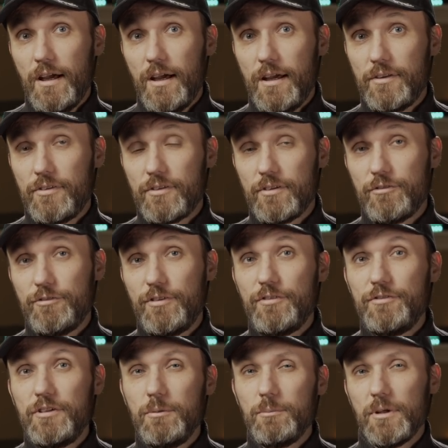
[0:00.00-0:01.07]
Uh, it's a
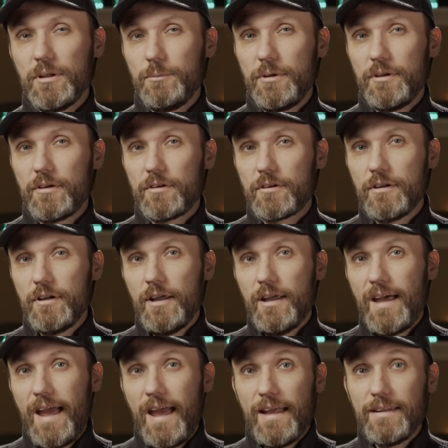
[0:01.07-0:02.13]
50mm
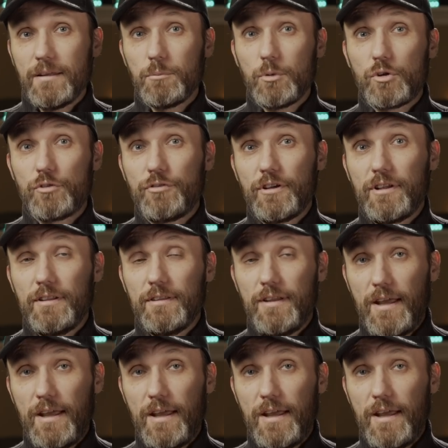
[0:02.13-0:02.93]
anamorphic